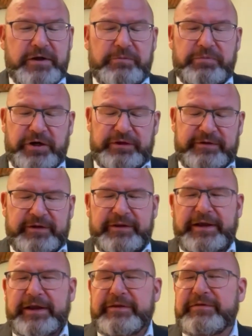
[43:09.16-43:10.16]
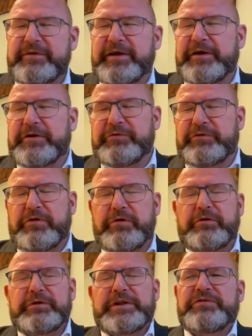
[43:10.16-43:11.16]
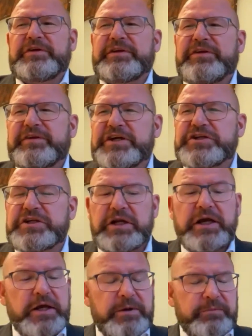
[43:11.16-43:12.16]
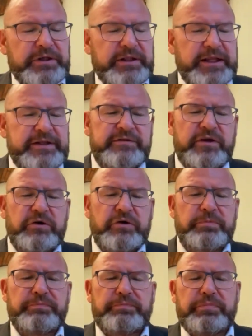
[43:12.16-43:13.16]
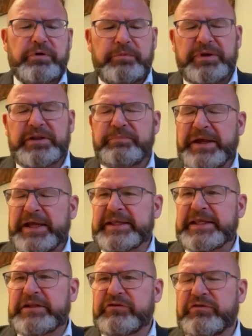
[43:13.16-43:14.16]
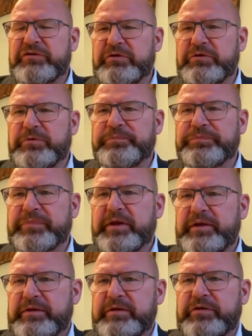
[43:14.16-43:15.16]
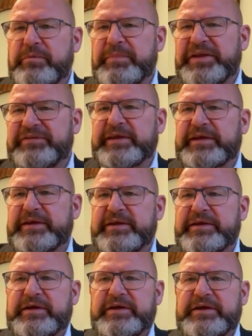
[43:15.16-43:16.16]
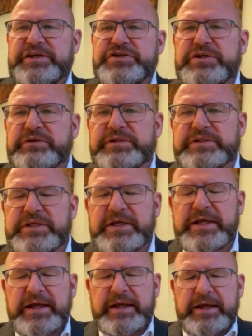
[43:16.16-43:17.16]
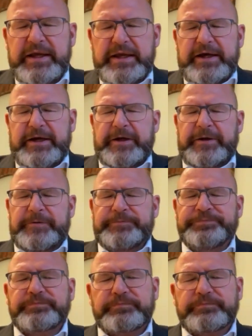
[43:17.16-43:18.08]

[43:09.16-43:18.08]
but that's a whole different discussion. But let's go a bit back into domestic issues. The